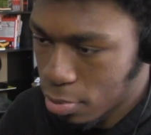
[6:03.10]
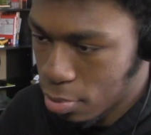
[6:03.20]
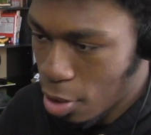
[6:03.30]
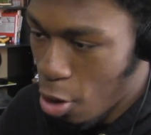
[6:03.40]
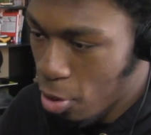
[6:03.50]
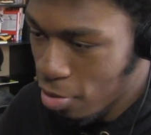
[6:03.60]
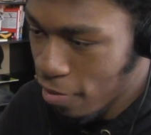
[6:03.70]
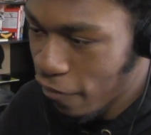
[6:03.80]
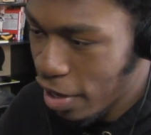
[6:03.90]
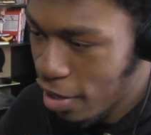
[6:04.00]
Oh, he's
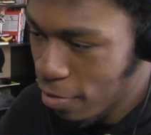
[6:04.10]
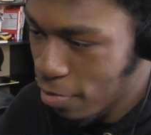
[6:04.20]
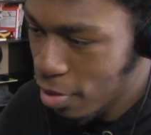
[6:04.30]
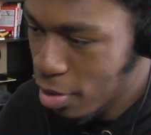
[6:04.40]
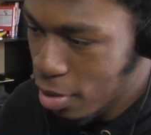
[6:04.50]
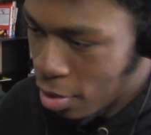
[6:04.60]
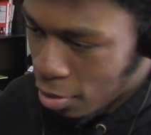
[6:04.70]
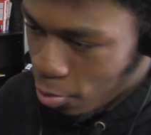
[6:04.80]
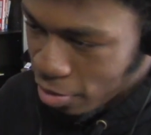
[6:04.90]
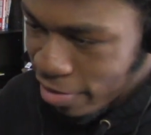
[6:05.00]
gonna fight him?
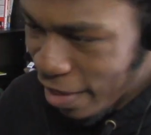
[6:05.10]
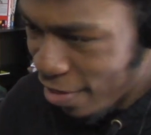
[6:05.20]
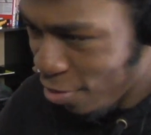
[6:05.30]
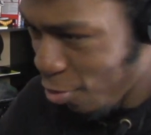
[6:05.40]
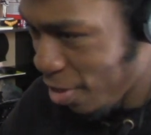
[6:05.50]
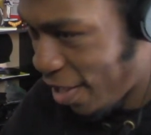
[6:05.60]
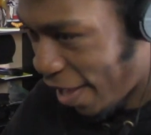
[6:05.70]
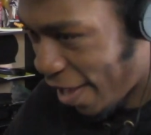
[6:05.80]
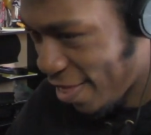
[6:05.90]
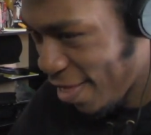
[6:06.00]
What's that sword he
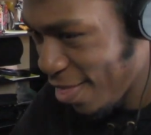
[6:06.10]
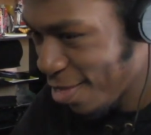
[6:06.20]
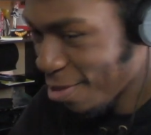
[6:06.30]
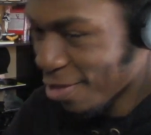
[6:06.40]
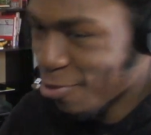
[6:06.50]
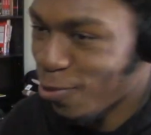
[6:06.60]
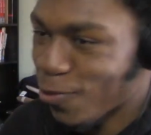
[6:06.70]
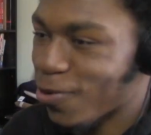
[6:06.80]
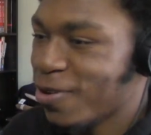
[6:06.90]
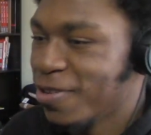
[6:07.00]
has? That thing looks
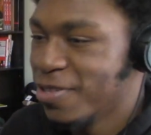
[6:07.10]
cool.